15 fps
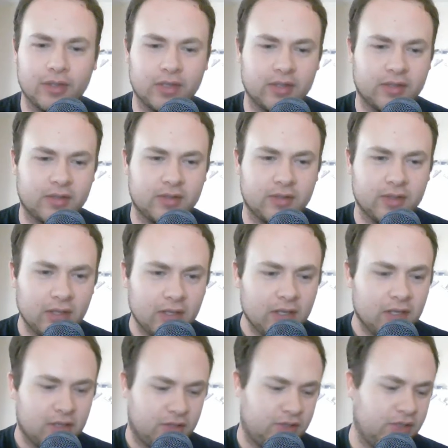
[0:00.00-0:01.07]
this
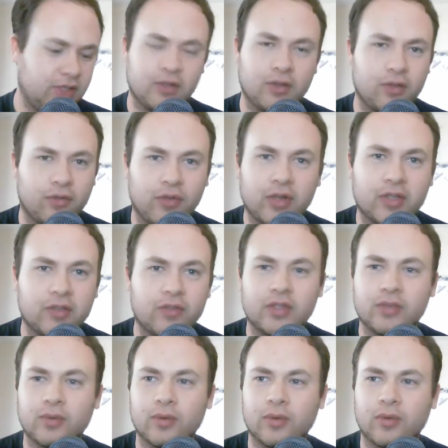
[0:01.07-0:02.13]
seasonal affective
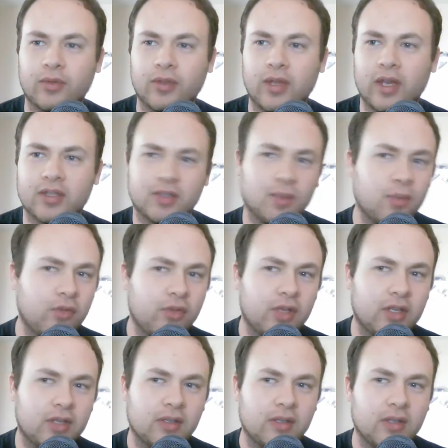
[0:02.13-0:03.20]
disorder thing. Some of
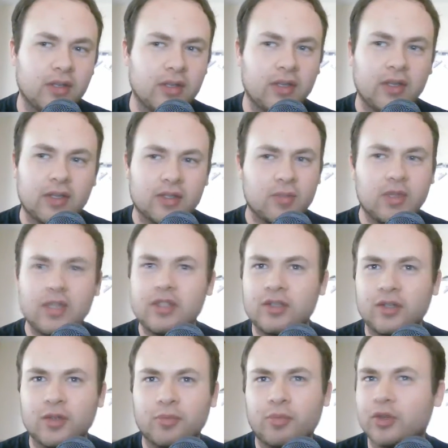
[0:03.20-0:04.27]
it, some of these
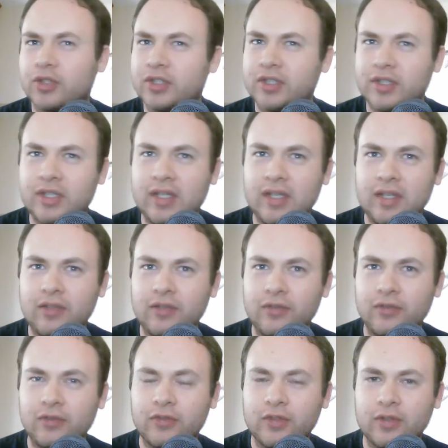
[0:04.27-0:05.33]
are
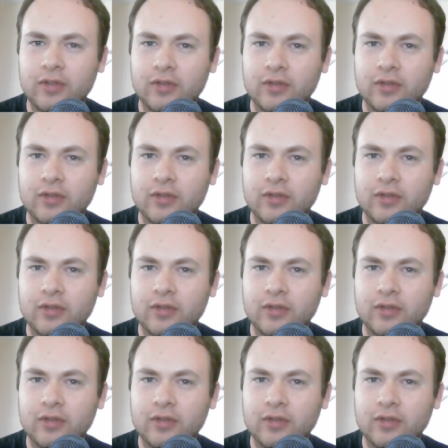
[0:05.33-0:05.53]
perceived